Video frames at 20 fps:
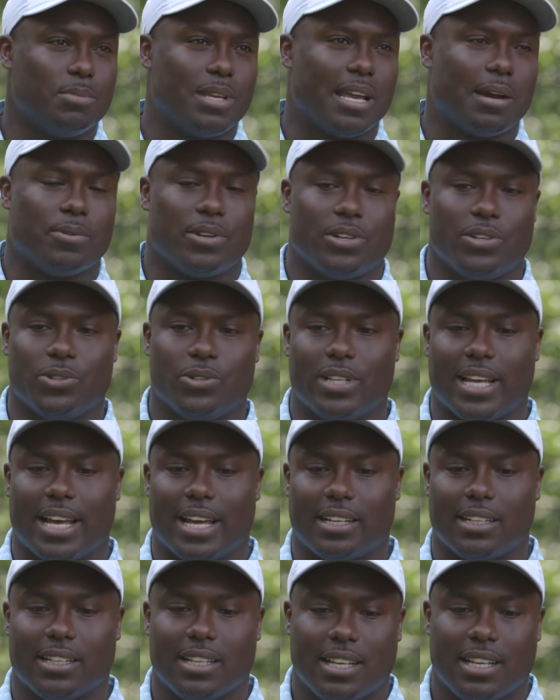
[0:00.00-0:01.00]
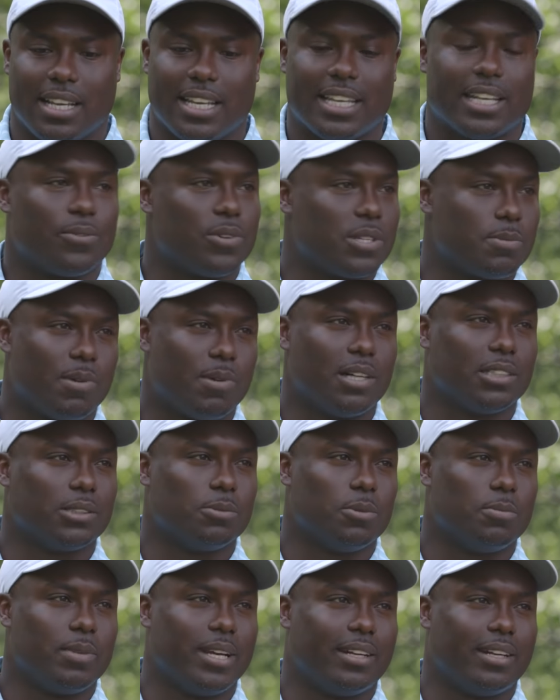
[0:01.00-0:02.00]
be able to do that in a
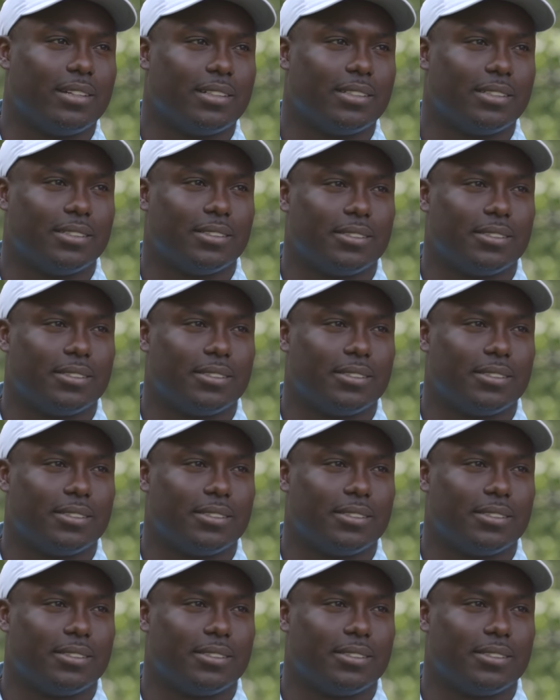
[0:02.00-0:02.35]
responsible manner.